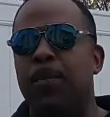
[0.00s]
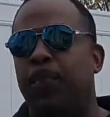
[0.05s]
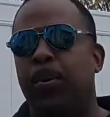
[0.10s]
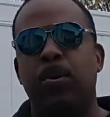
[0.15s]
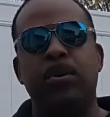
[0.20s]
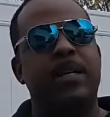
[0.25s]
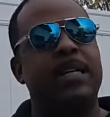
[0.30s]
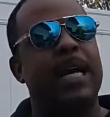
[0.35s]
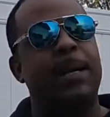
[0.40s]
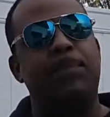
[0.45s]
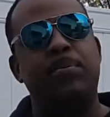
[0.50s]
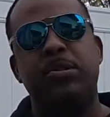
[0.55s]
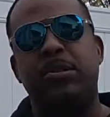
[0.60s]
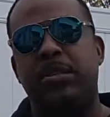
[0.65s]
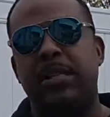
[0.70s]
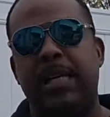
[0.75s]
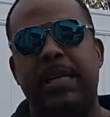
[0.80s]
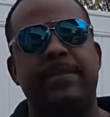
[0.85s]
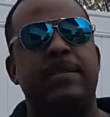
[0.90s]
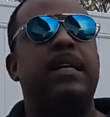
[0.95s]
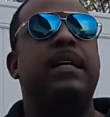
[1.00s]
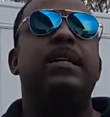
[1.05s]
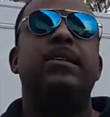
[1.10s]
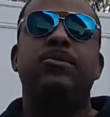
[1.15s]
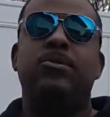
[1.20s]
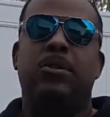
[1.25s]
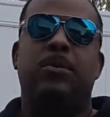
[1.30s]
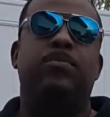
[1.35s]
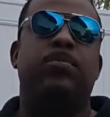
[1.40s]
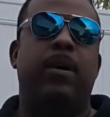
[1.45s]
pull a couple shifts
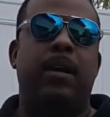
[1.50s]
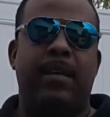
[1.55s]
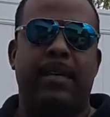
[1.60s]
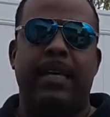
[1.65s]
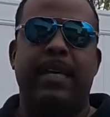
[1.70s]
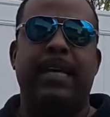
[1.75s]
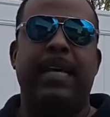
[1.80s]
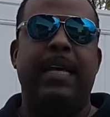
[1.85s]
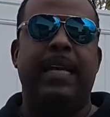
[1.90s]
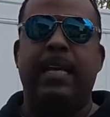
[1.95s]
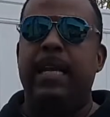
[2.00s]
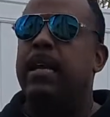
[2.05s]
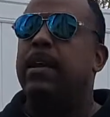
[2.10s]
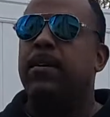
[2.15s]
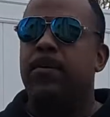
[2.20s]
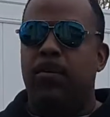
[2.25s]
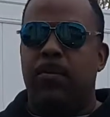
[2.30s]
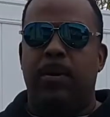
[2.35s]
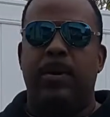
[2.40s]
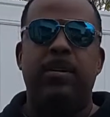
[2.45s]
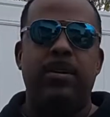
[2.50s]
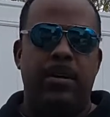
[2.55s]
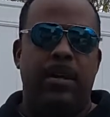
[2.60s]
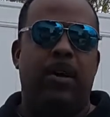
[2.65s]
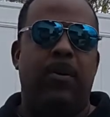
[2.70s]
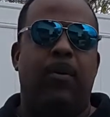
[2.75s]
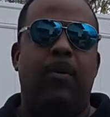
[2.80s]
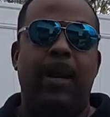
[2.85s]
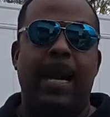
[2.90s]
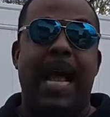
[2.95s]
so a brother can get what, you
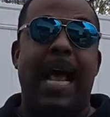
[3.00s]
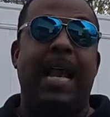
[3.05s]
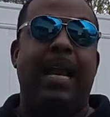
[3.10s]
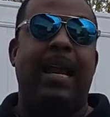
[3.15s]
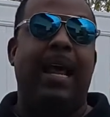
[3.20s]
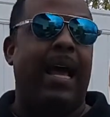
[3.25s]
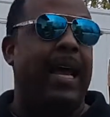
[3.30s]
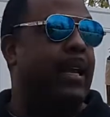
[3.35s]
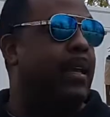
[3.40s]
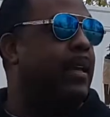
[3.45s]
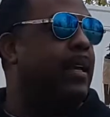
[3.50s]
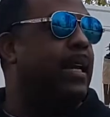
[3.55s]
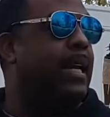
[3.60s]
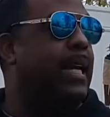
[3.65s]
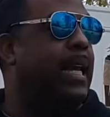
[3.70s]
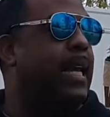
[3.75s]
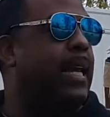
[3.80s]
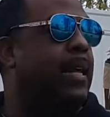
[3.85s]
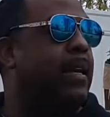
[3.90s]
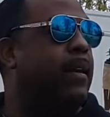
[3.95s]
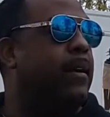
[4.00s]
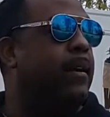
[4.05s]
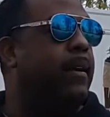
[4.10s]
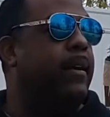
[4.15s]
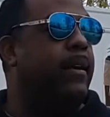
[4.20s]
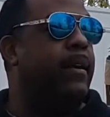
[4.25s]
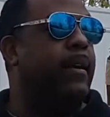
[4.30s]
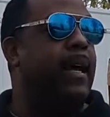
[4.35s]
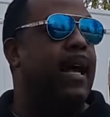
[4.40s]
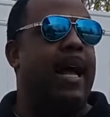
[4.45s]
know, what I like. And again,
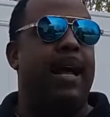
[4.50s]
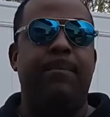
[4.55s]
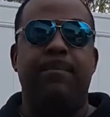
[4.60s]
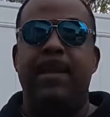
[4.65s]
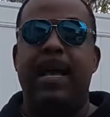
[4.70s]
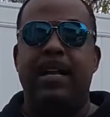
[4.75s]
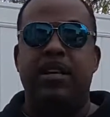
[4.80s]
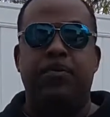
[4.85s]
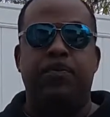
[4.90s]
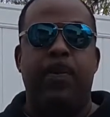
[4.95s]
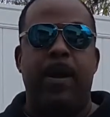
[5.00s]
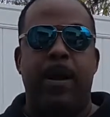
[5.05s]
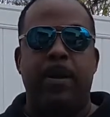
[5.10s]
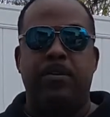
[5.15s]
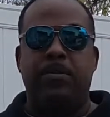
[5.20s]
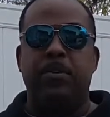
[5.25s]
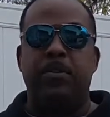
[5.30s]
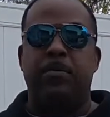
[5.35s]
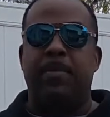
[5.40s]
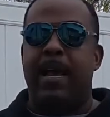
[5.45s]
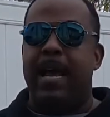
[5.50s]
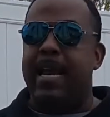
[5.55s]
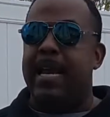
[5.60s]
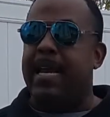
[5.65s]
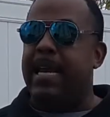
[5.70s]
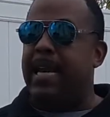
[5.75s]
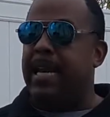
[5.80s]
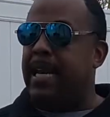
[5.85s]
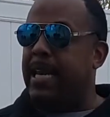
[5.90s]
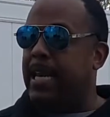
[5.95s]
I'm not sponsored by
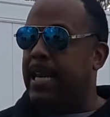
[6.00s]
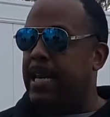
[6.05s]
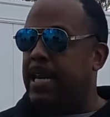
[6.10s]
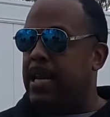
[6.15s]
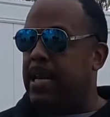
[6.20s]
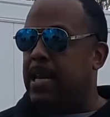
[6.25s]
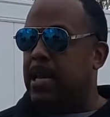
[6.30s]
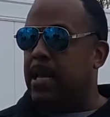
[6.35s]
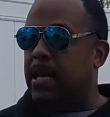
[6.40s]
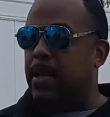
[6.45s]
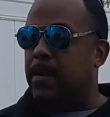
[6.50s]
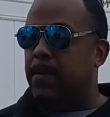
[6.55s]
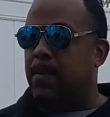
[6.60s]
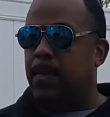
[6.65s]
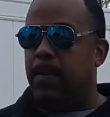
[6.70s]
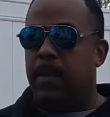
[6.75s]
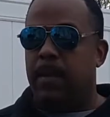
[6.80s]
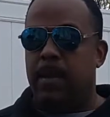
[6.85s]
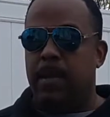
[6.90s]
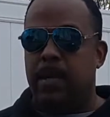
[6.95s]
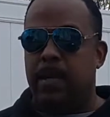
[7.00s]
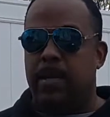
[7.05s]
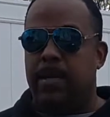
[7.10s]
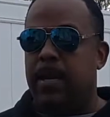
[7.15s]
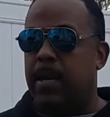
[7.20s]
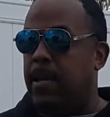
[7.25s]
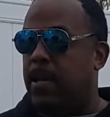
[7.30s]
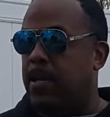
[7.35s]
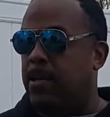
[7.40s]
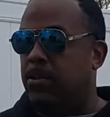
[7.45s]
any
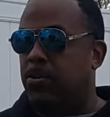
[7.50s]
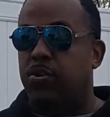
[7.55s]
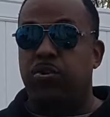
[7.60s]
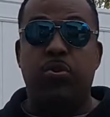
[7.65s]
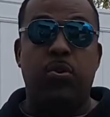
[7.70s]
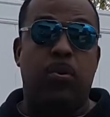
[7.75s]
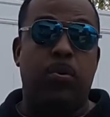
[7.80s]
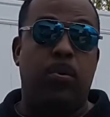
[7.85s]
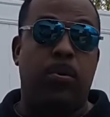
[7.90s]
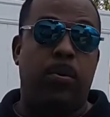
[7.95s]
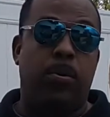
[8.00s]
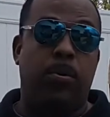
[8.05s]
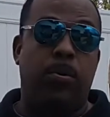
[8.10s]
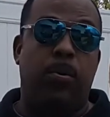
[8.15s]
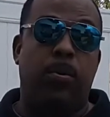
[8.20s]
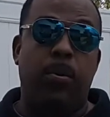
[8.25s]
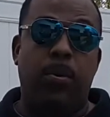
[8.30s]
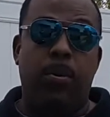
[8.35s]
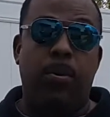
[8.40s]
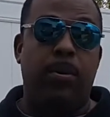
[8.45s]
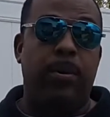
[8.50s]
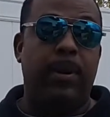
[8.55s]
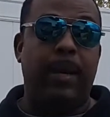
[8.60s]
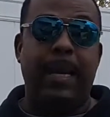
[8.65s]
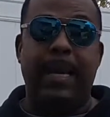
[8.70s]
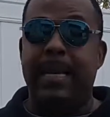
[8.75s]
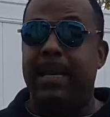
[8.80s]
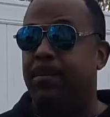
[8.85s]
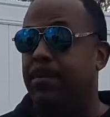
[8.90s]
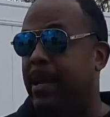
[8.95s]
gun store or
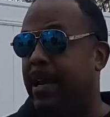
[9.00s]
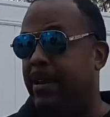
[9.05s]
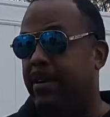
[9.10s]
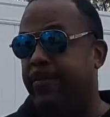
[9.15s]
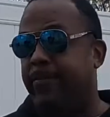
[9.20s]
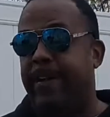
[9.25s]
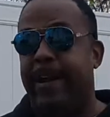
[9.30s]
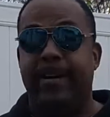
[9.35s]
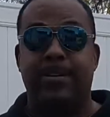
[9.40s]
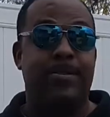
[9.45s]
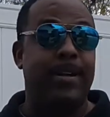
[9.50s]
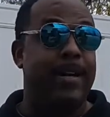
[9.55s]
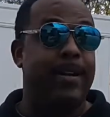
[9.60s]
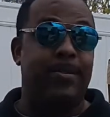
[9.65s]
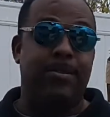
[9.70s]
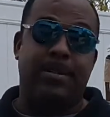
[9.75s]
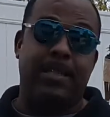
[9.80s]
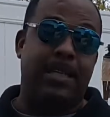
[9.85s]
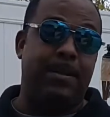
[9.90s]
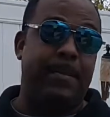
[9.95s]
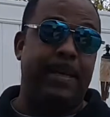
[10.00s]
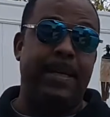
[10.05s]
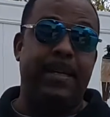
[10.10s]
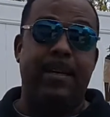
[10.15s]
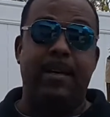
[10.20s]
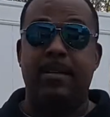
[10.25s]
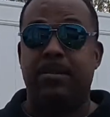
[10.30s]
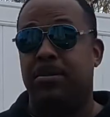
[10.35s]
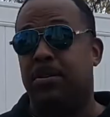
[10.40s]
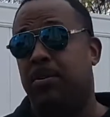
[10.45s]
any manufacturer. They don't send me
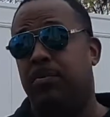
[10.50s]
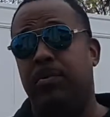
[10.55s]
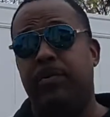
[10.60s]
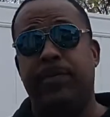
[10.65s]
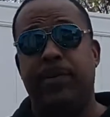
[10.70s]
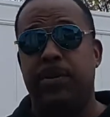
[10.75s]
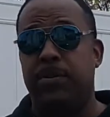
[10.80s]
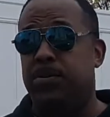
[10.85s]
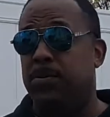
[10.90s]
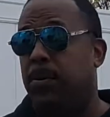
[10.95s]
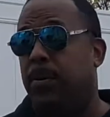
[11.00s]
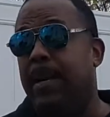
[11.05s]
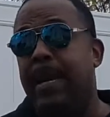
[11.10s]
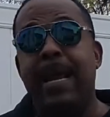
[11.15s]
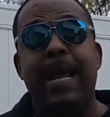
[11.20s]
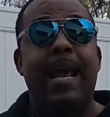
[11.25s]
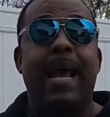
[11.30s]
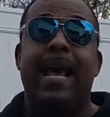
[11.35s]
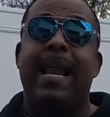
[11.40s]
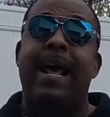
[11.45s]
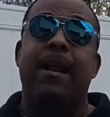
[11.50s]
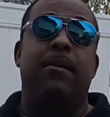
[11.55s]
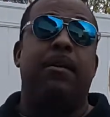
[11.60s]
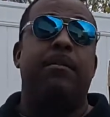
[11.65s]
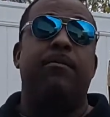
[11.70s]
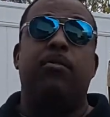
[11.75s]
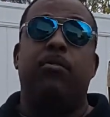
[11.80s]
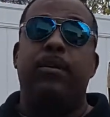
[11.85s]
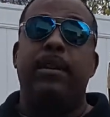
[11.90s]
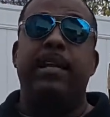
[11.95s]
guns or the reviews on, and I
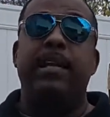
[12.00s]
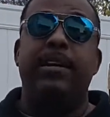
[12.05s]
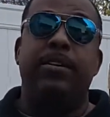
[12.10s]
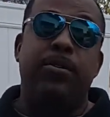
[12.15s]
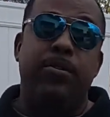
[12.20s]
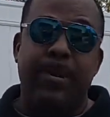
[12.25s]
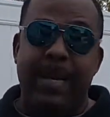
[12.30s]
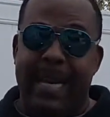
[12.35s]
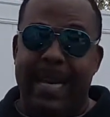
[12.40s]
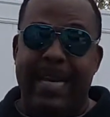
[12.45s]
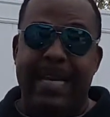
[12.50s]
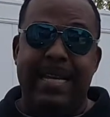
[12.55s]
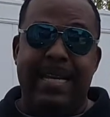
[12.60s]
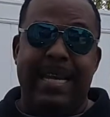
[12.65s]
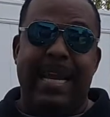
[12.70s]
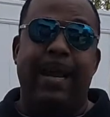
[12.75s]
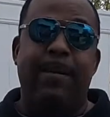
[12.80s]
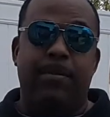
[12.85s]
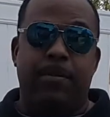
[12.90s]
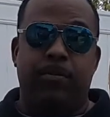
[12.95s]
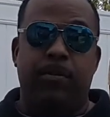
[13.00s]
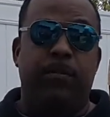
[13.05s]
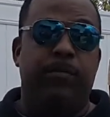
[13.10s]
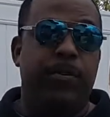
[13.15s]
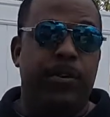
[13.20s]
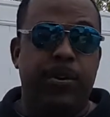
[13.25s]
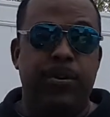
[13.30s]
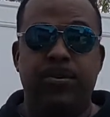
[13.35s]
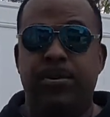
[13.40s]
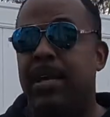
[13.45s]
don't even really do in-depth
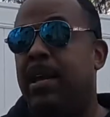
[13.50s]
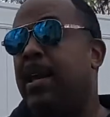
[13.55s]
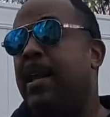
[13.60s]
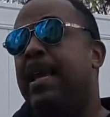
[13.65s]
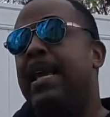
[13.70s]
reviews.